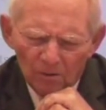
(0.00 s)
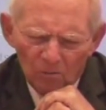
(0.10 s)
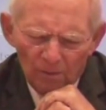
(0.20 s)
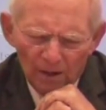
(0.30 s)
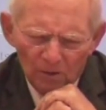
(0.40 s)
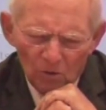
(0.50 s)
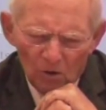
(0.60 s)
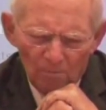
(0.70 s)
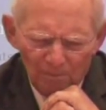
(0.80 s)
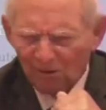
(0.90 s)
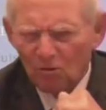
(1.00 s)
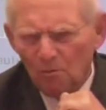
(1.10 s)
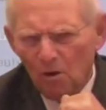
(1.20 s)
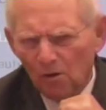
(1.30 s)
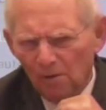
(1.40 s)
to make Europe
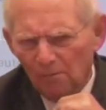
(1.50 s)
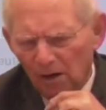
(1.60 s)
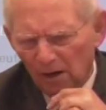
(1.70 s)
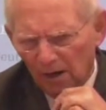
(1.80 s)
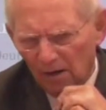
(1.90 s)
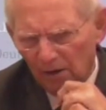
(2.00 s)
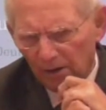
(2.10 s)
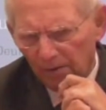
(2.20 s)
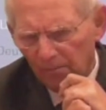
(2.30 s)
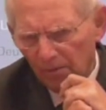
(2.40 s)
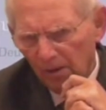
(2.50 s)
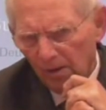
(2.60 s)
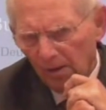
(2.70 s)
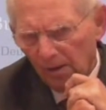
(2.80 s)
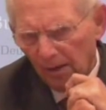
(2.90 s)
much more relevant
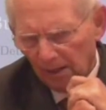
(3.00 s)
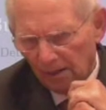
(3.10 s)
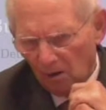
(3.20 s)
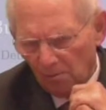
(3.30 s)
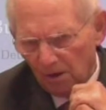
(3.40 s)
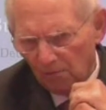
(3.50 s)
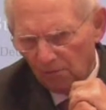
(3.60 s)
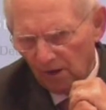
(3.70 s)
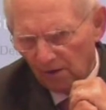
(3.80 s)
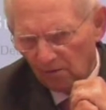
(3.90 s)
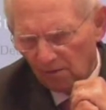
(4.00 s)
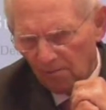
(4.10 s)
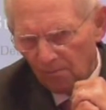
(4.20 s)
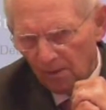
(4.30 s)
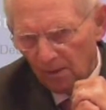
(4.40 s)
in global
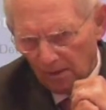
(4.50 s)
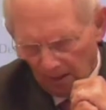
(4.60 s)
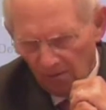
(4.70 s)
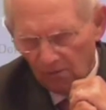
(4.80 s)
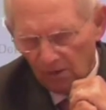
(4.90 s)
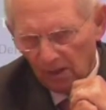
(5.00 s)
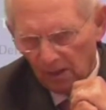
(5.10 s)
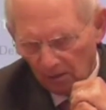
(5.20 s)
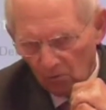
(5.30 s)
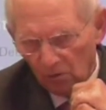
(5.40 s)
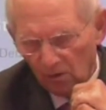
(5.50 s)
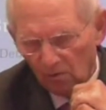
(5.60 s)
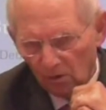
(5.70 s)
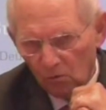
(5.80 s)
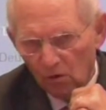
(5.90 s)
affairs, even including
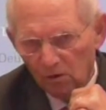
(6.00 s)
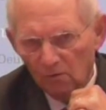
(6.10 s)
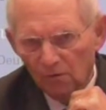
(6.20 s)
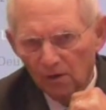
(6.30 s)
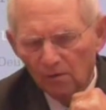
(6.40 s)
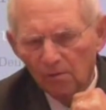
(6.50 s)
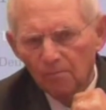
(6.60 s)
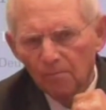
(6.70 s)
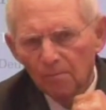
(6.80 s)
security affairs.